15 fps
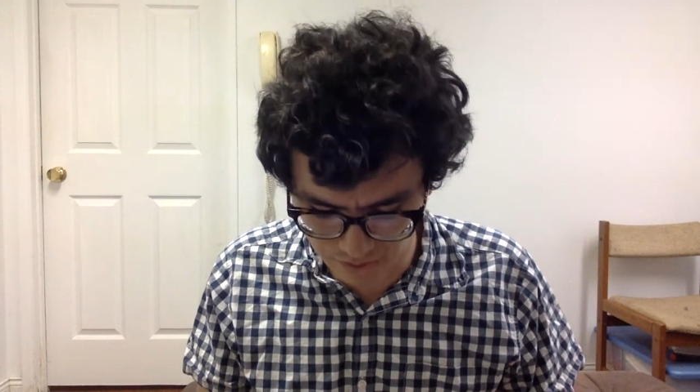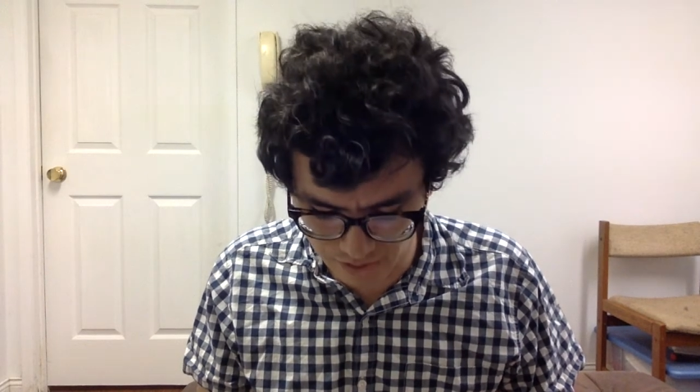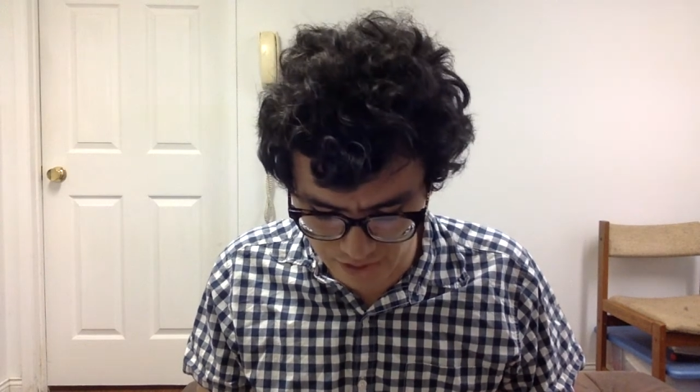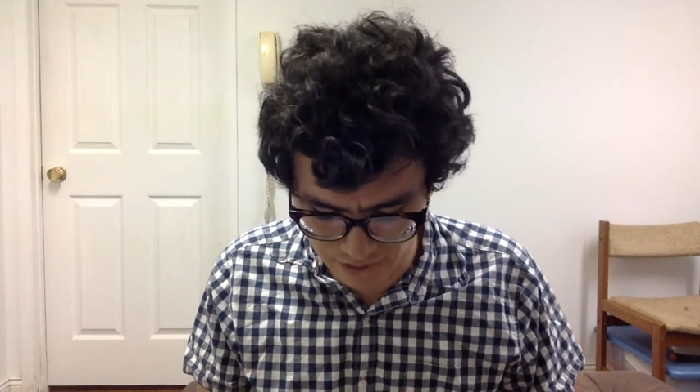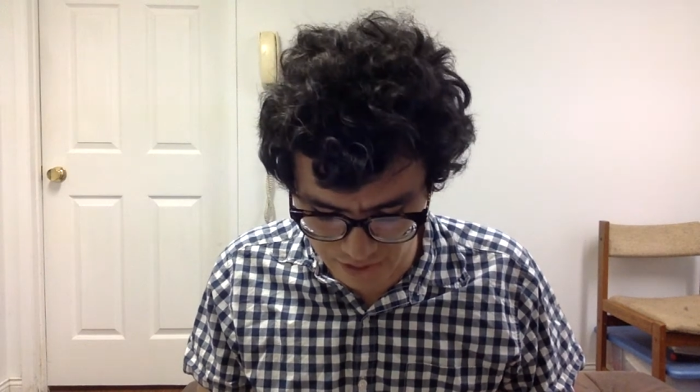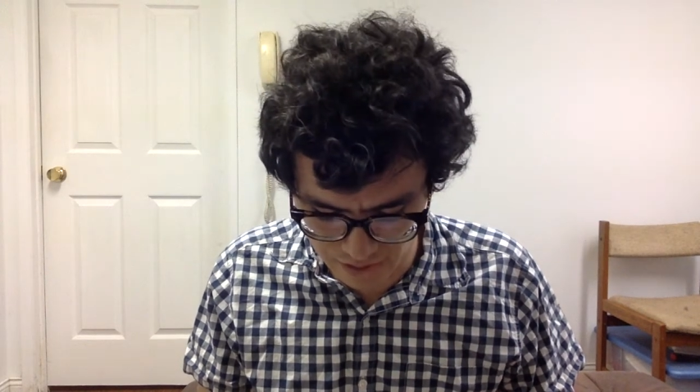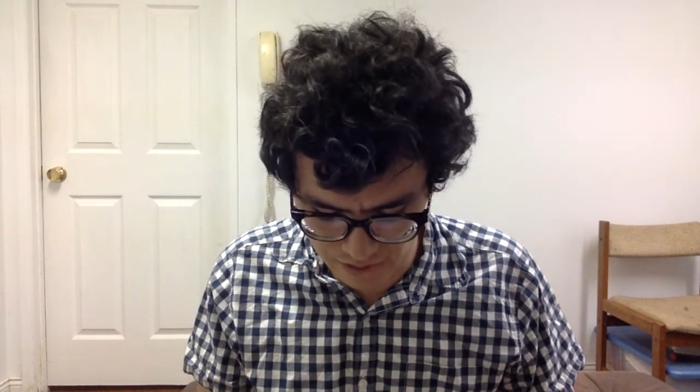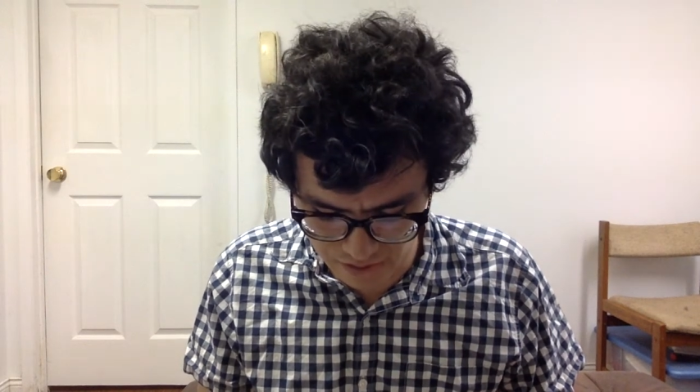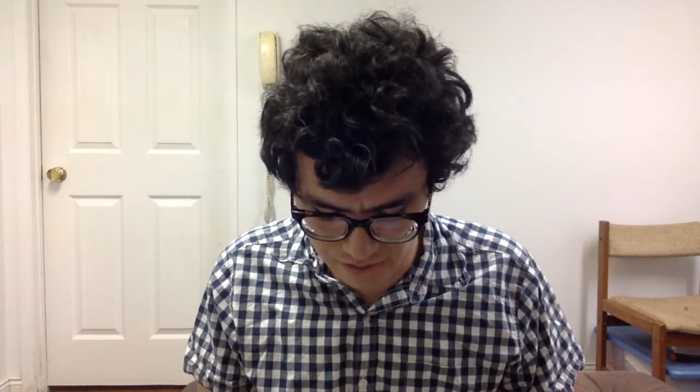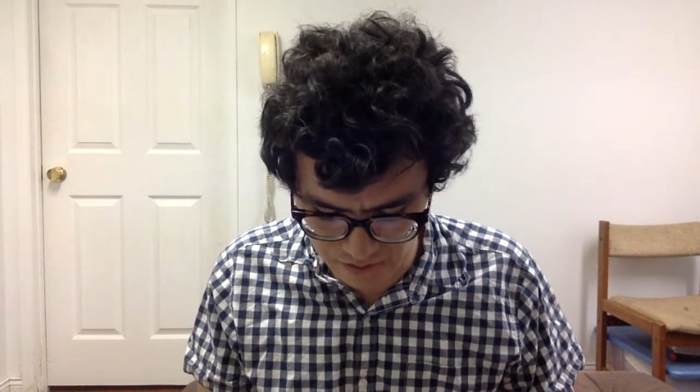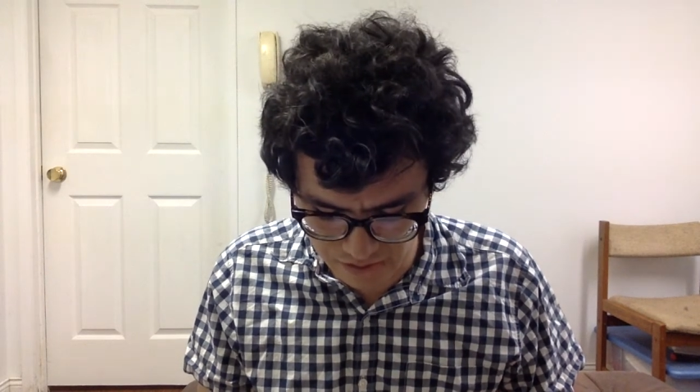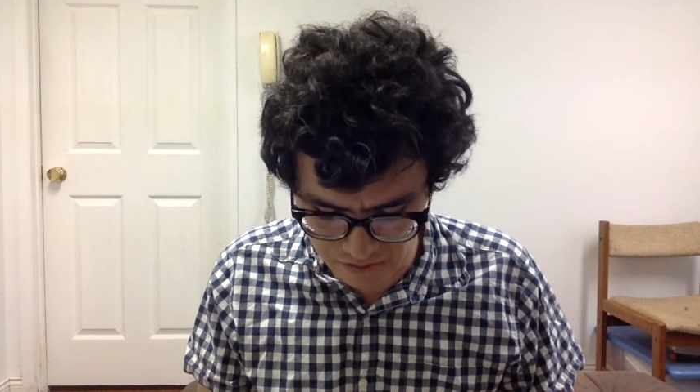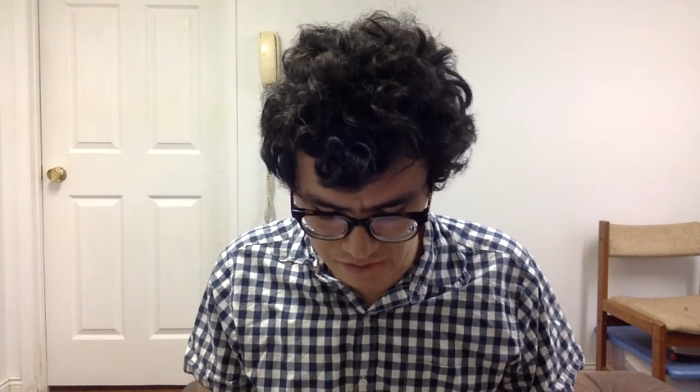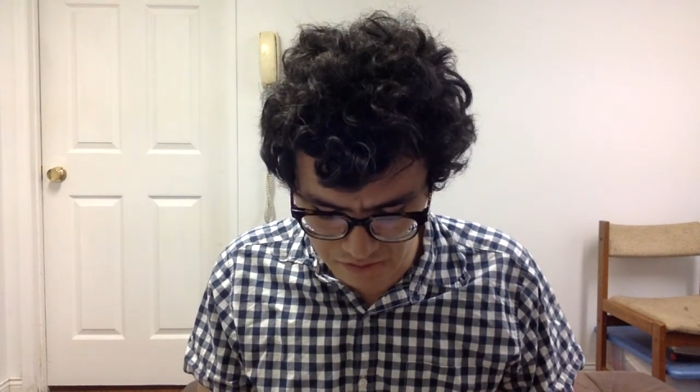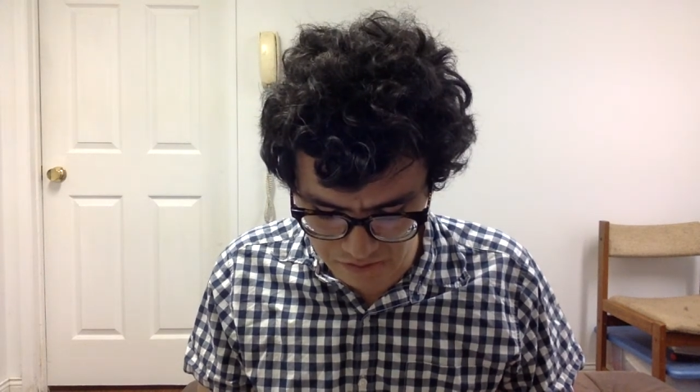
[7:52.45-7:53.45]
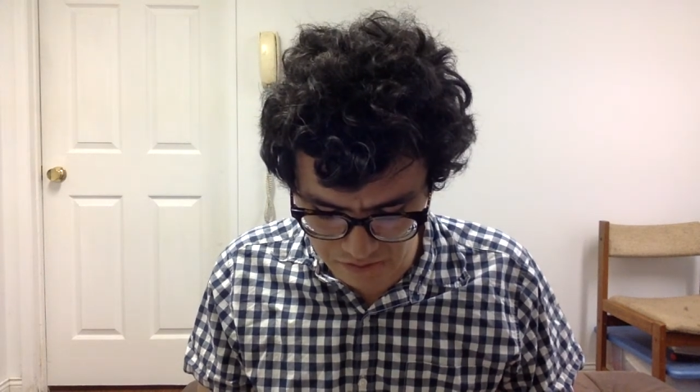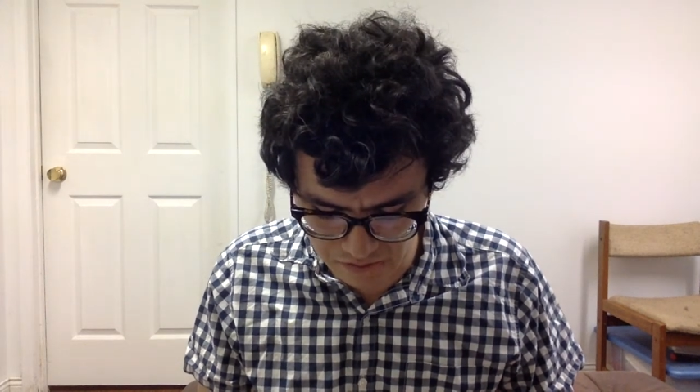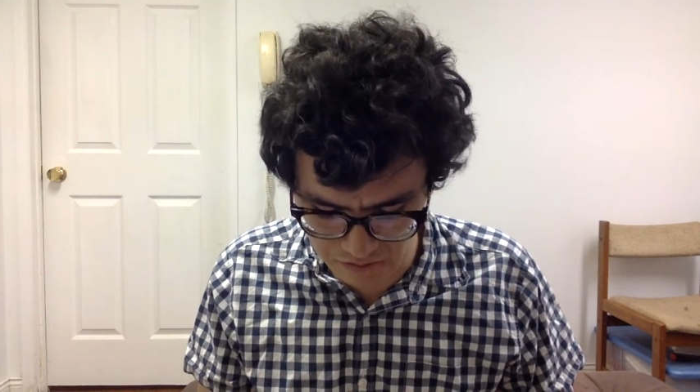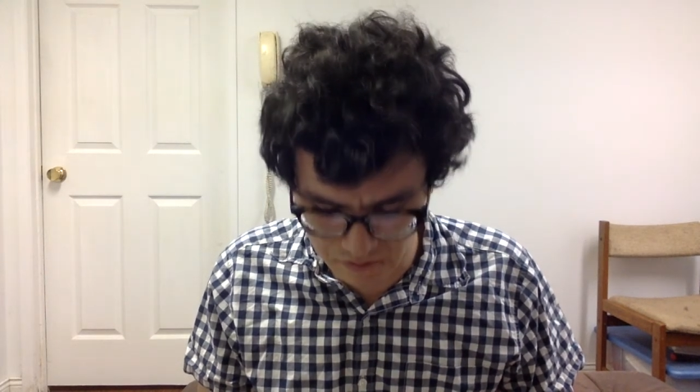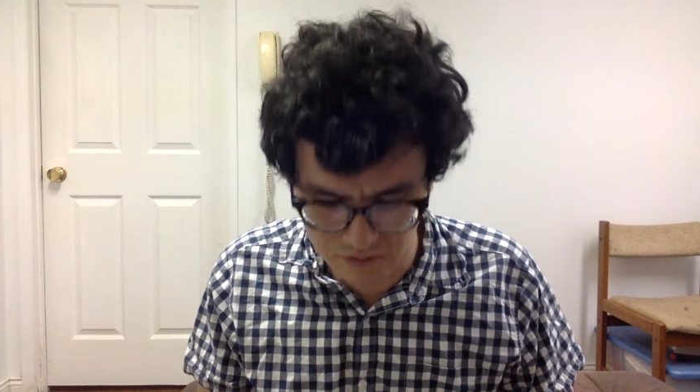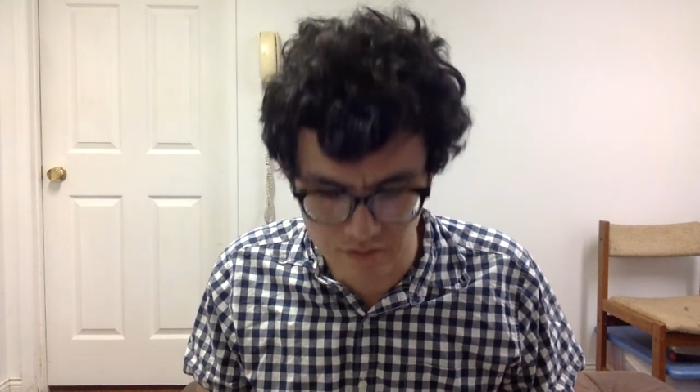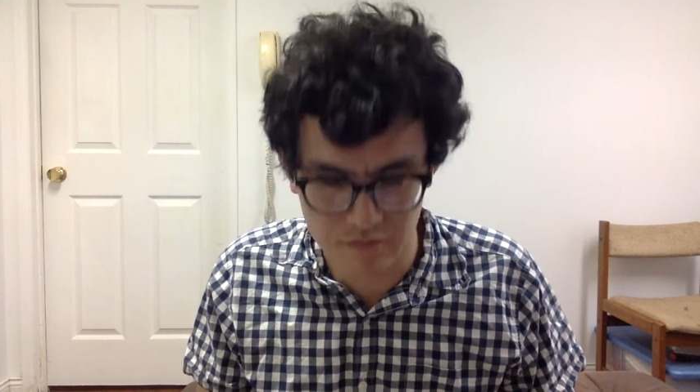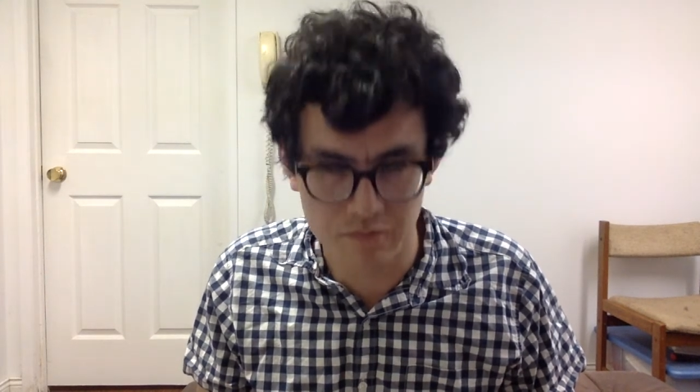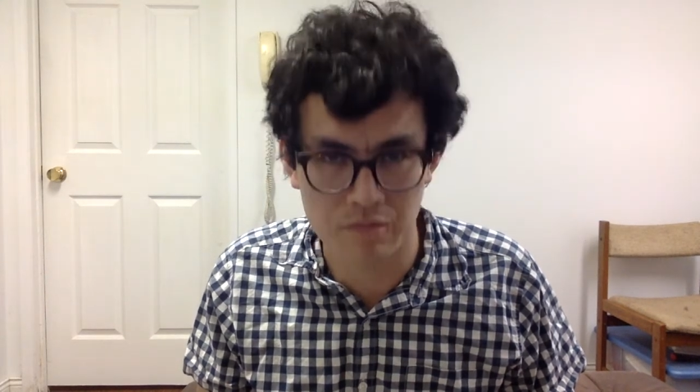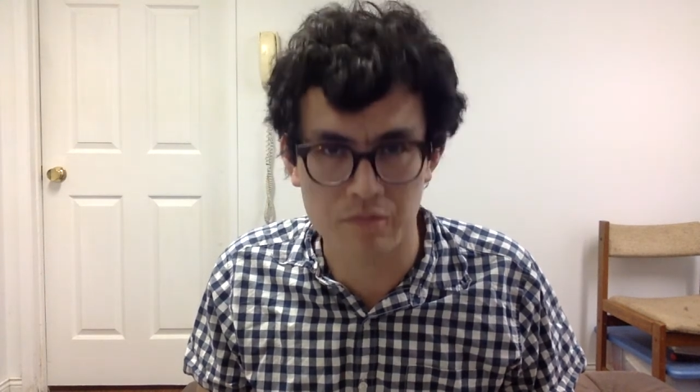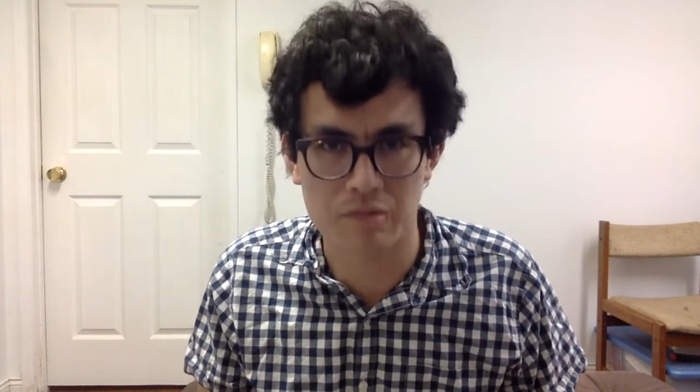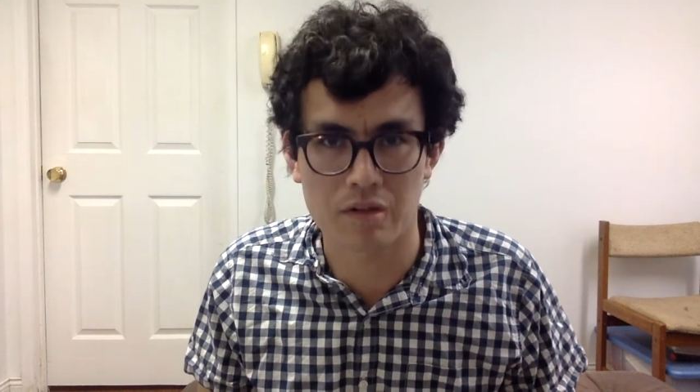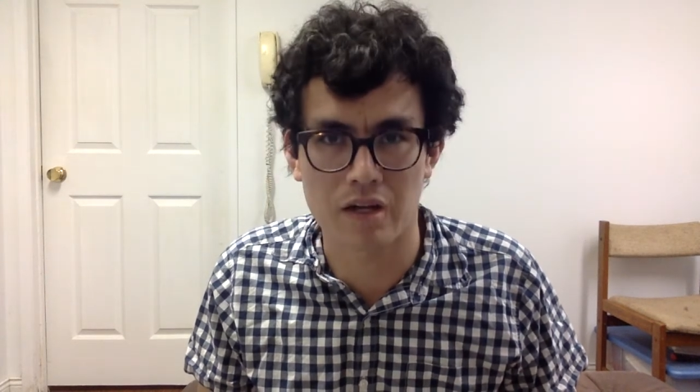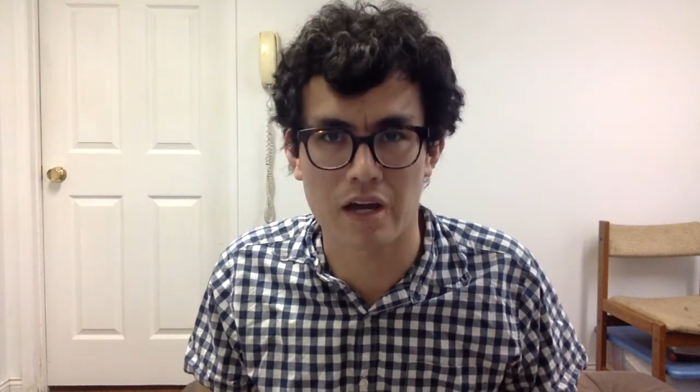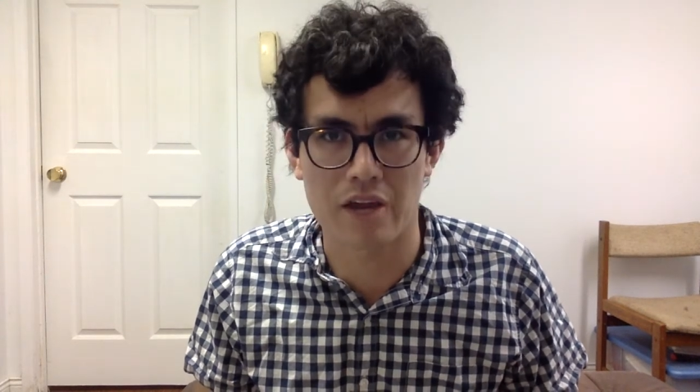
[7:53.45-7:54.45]
And
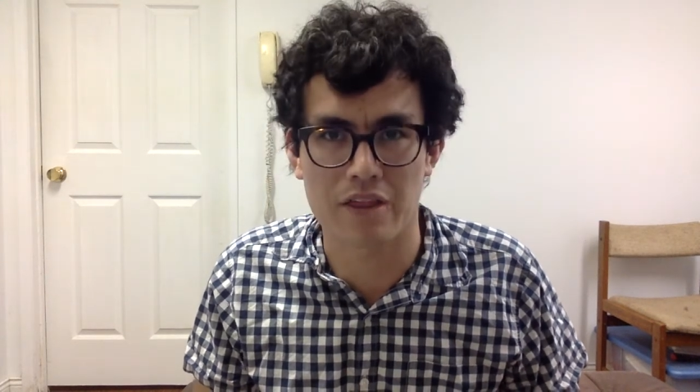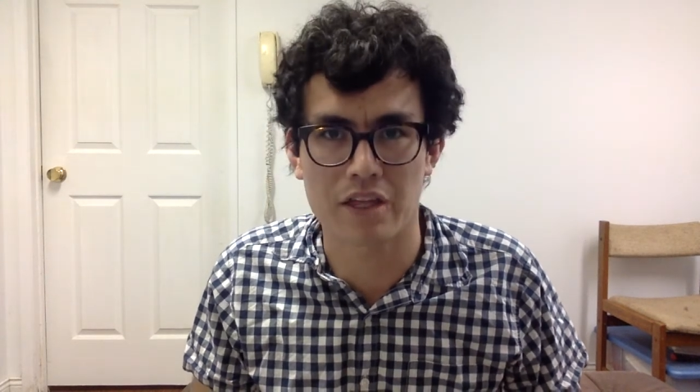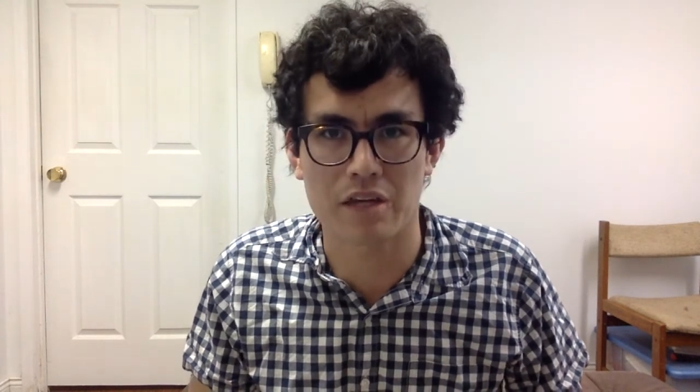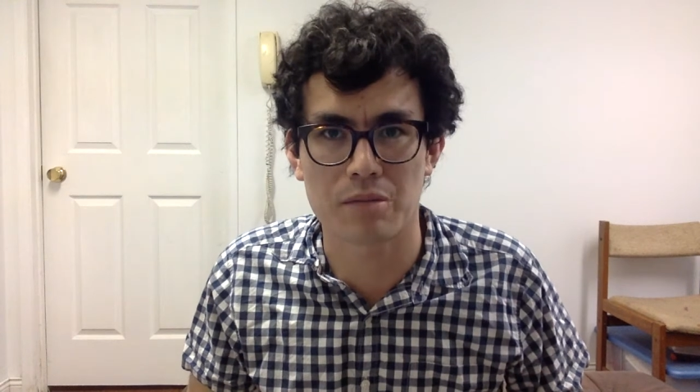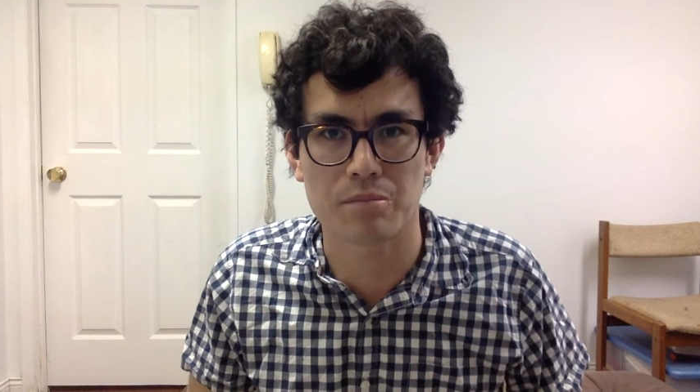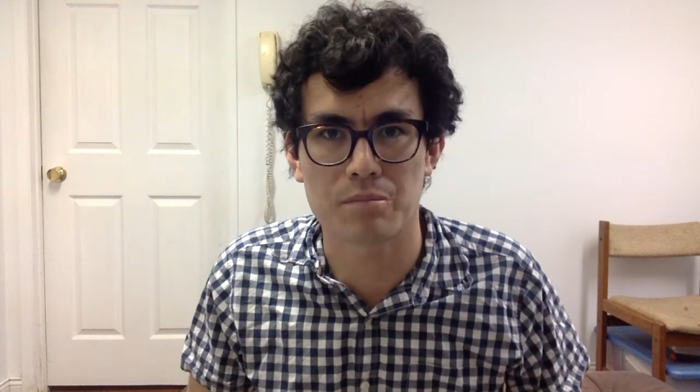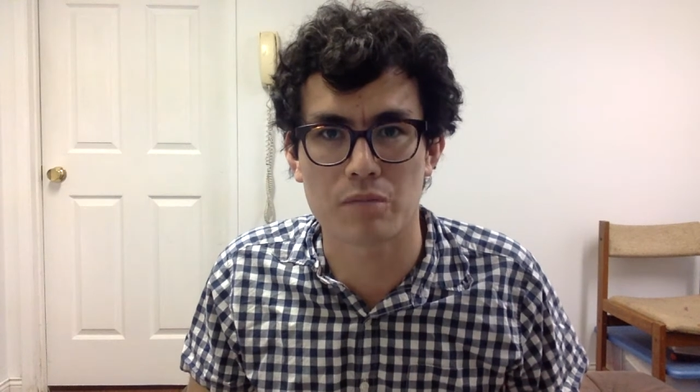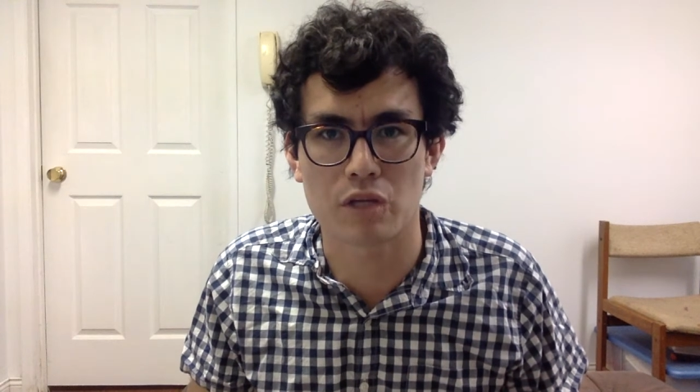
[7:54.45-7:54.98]
I think a